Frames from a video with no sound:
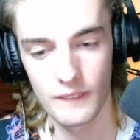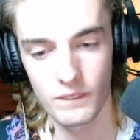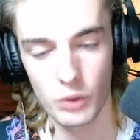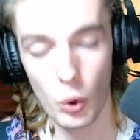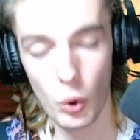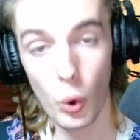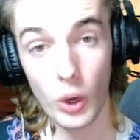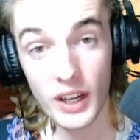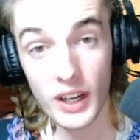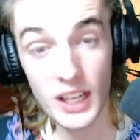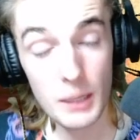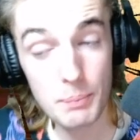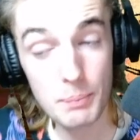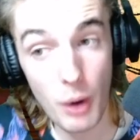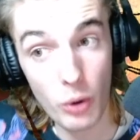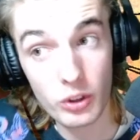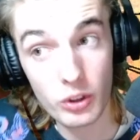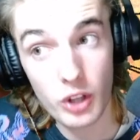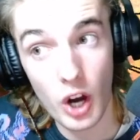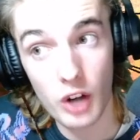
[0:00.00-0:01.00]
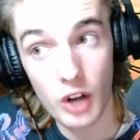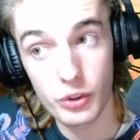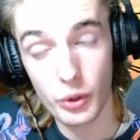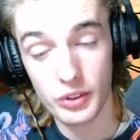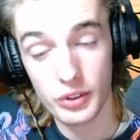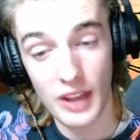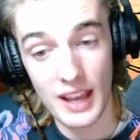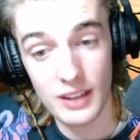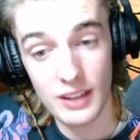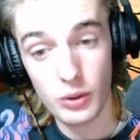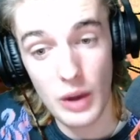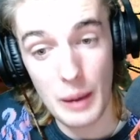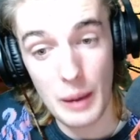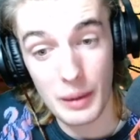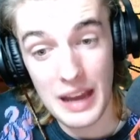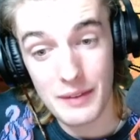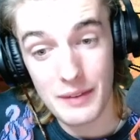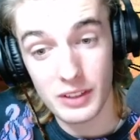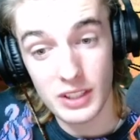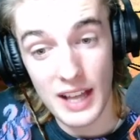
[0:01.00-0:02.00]
Or get a bone card too, because I'm going to
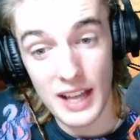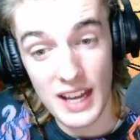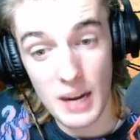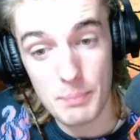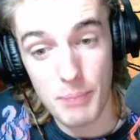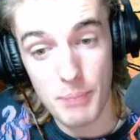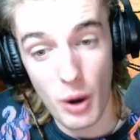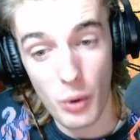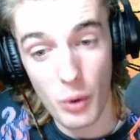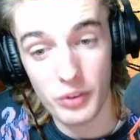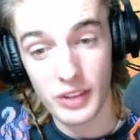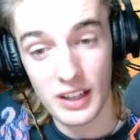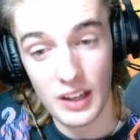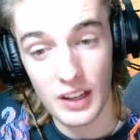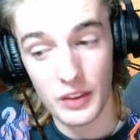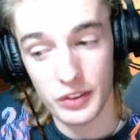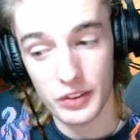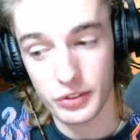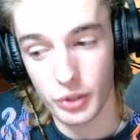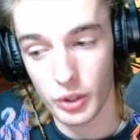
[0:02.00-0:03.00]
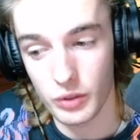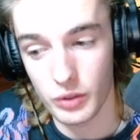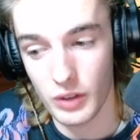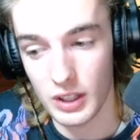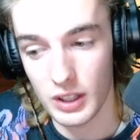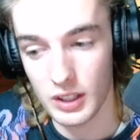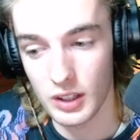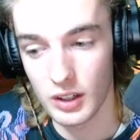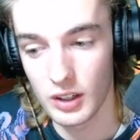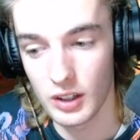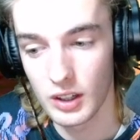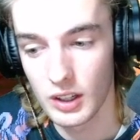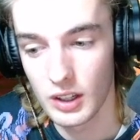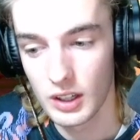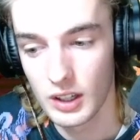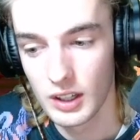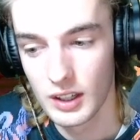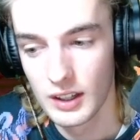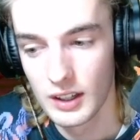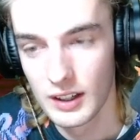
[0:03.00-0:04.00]
have a lot of bones end of this turn right here.
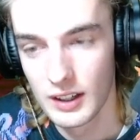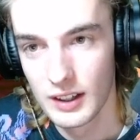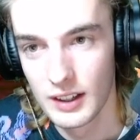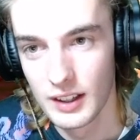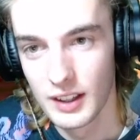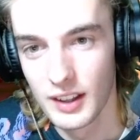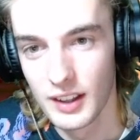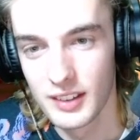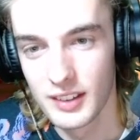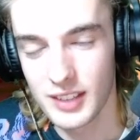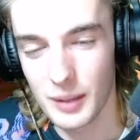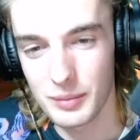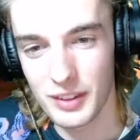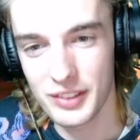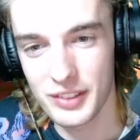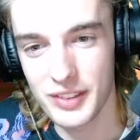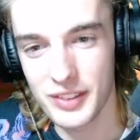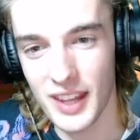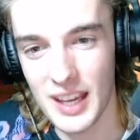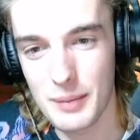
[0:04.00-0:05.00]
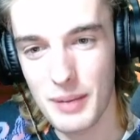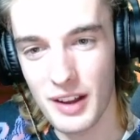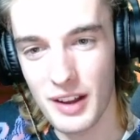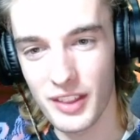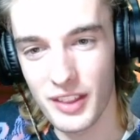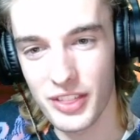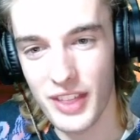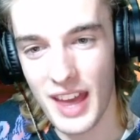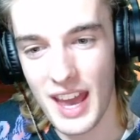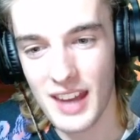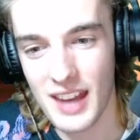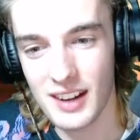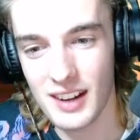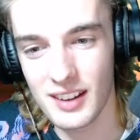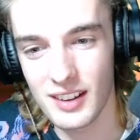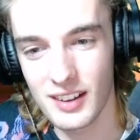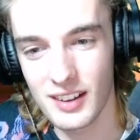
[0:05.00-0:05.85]
Something to say about that?